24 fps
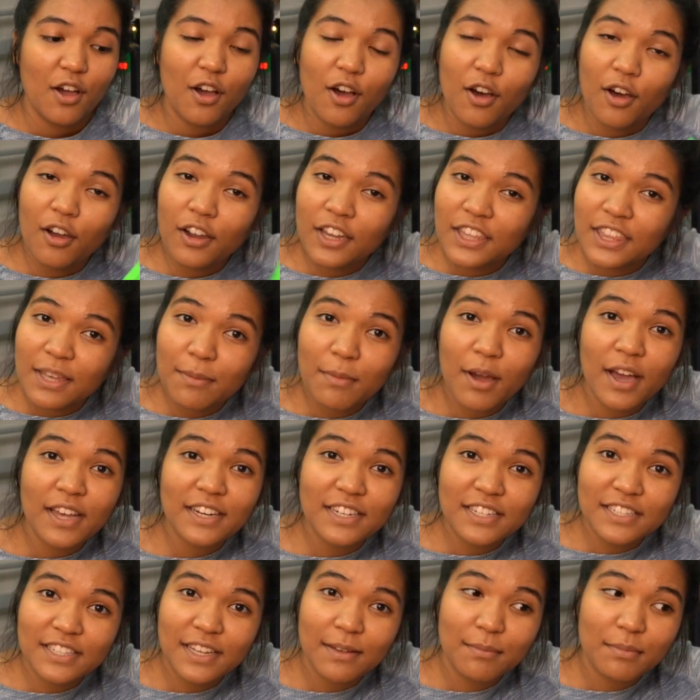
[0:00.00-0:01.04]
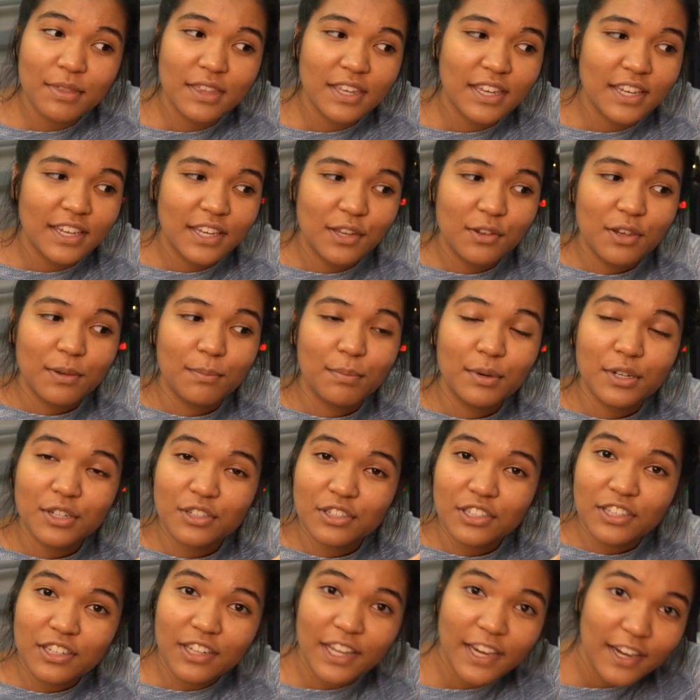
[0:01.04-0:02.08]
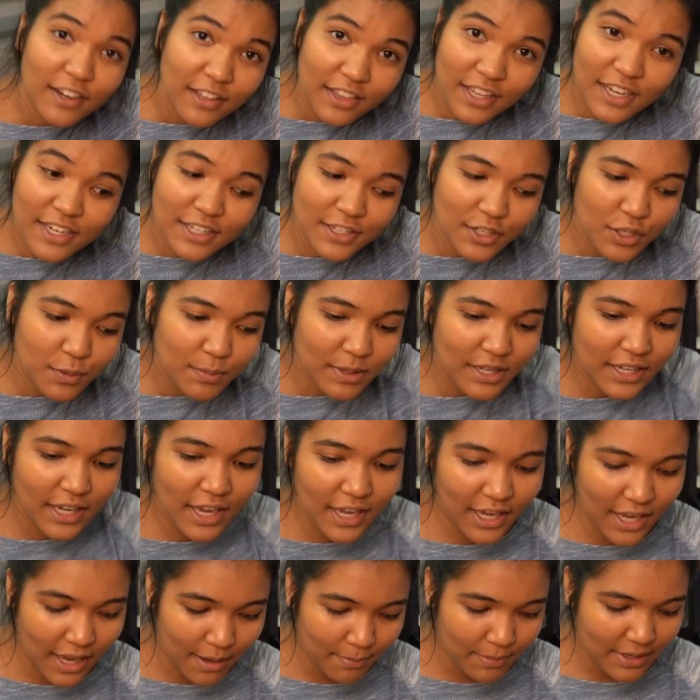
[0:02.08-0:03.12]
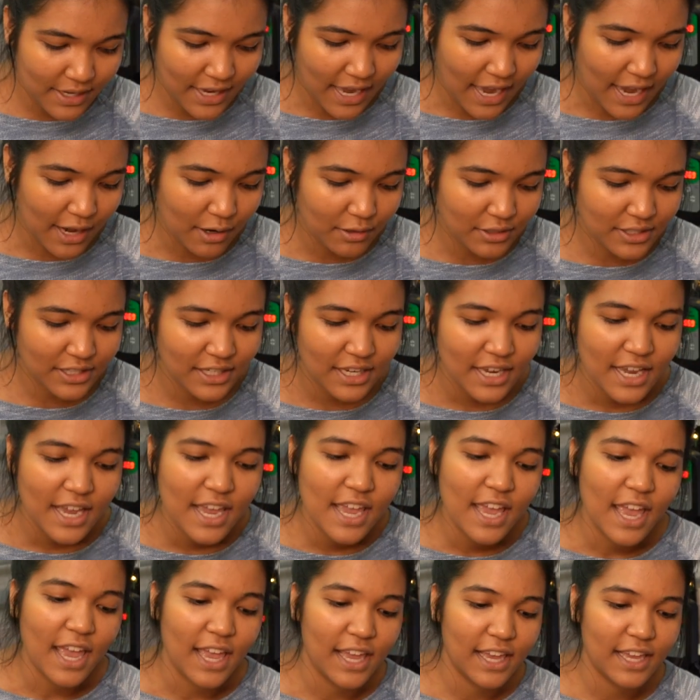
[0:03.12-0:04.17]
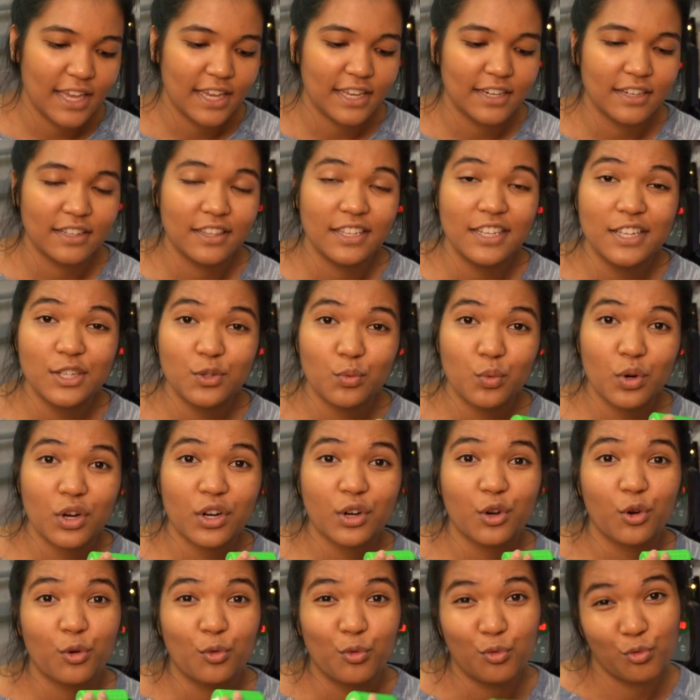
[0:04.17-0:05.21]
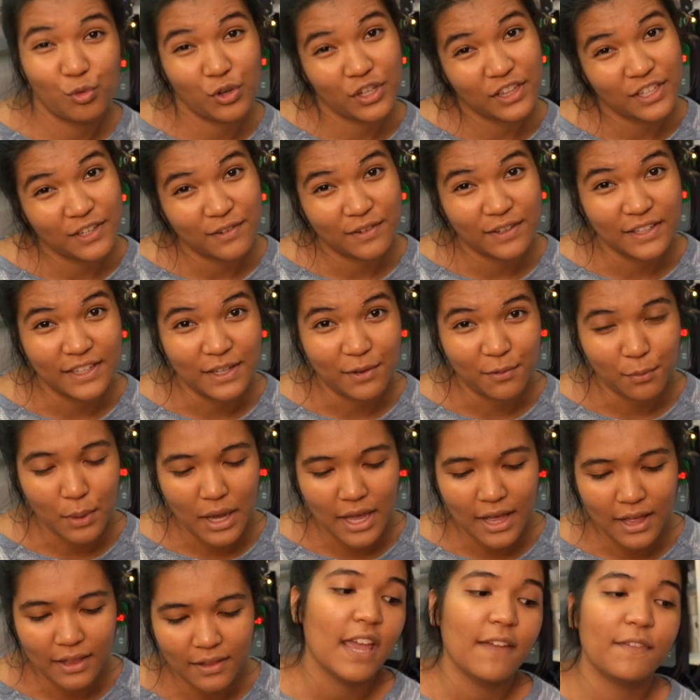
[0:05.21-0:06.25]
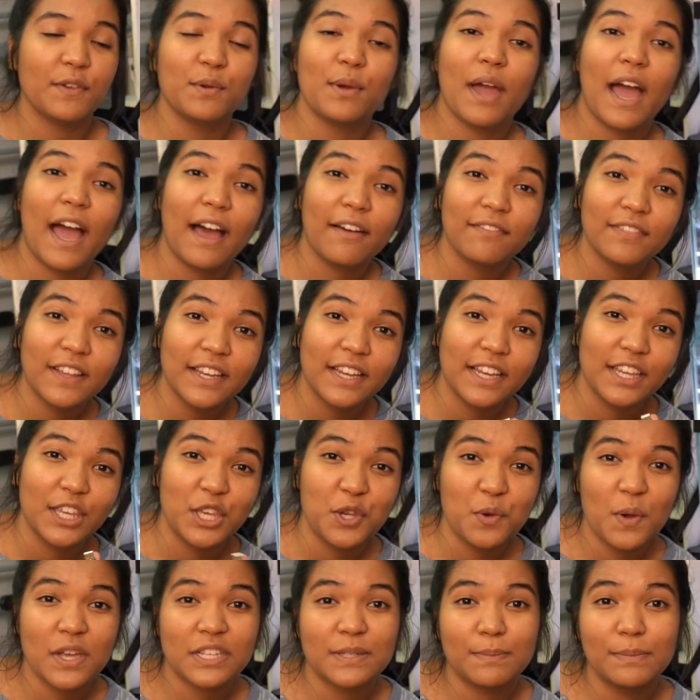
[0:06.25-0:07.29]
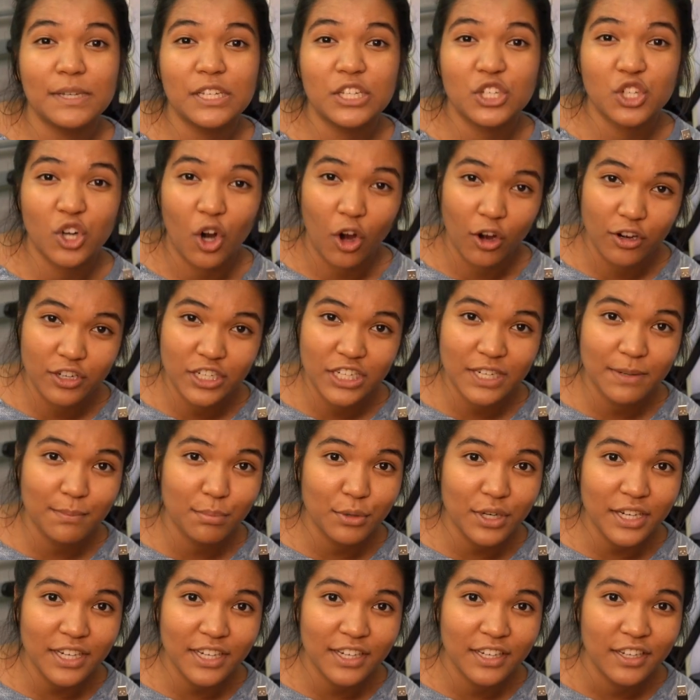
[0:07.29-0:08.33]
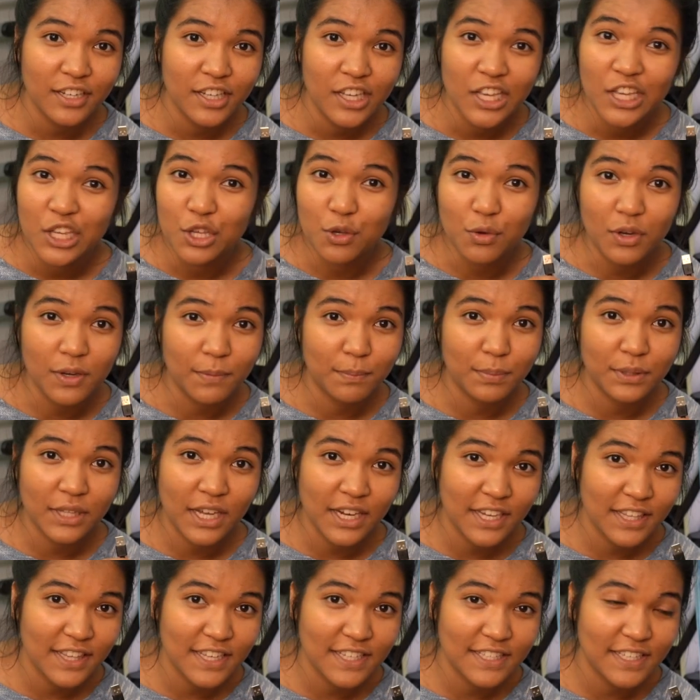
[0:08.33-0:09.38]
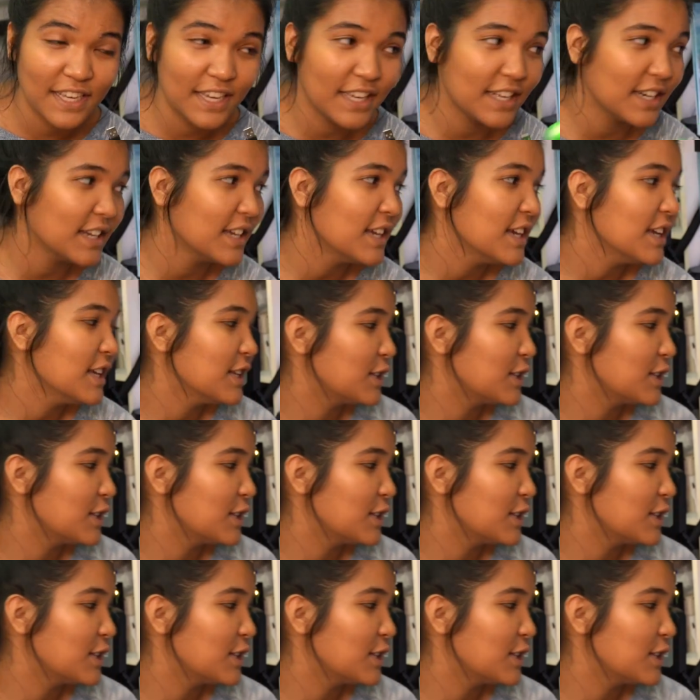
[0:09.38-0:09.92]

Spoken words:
hook them onto something, you can put your little airline tubing coming out, and these work really, really well. If you have like a USB charging brick, you could plug this in.